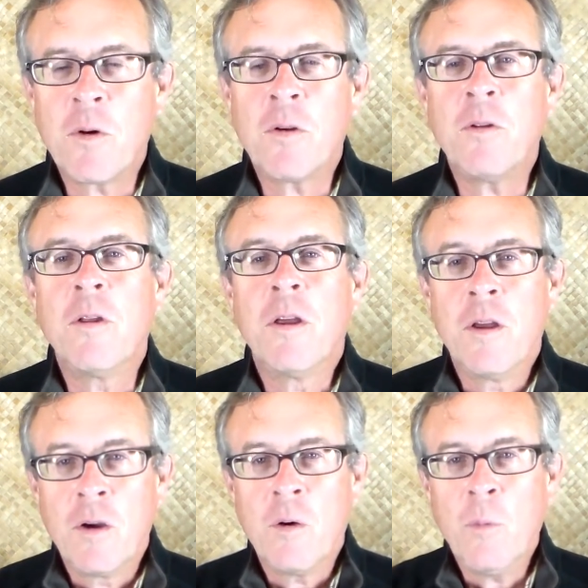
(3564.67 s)
world,
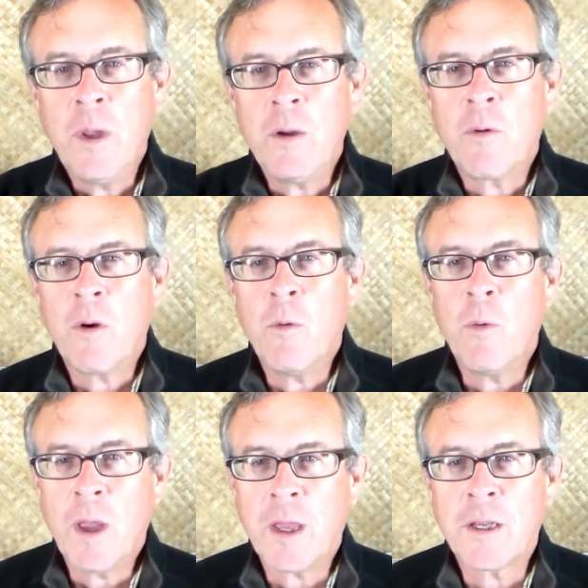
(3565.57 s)
we grow
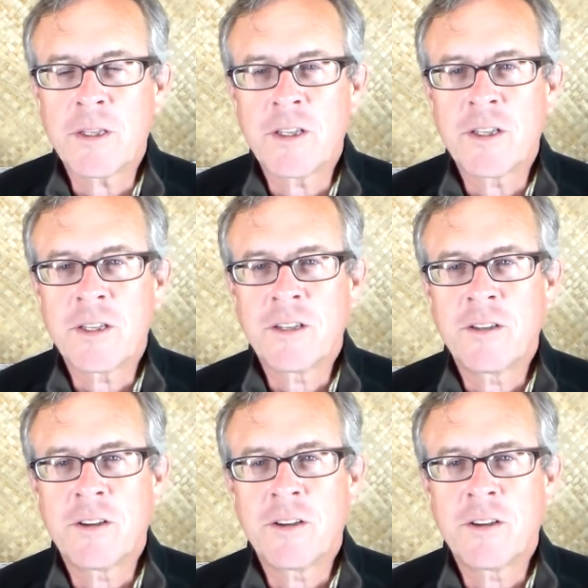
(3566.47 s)
wings.